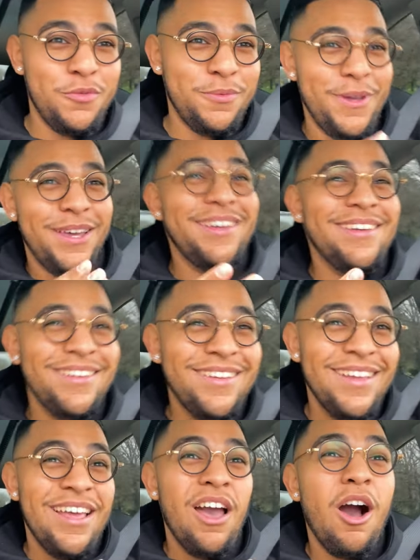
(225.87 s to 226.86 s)
Like,
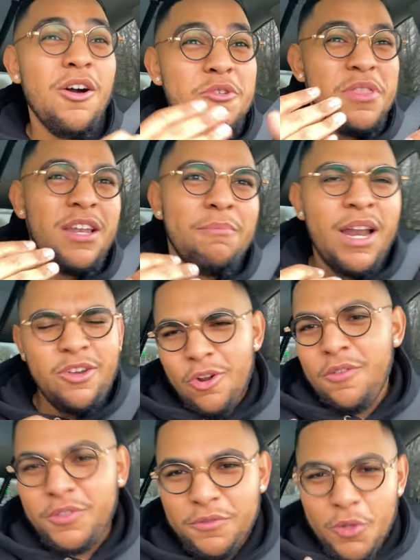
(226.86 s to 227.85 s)
other than my
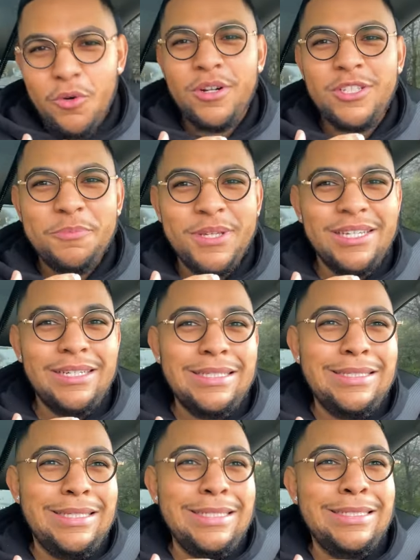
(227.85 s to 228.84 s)
nerves, of course, because
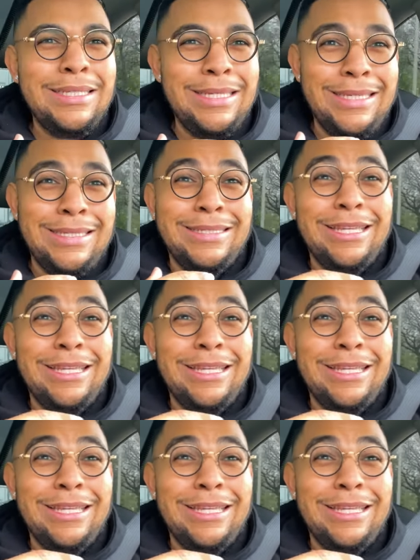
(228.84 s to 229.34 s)
this is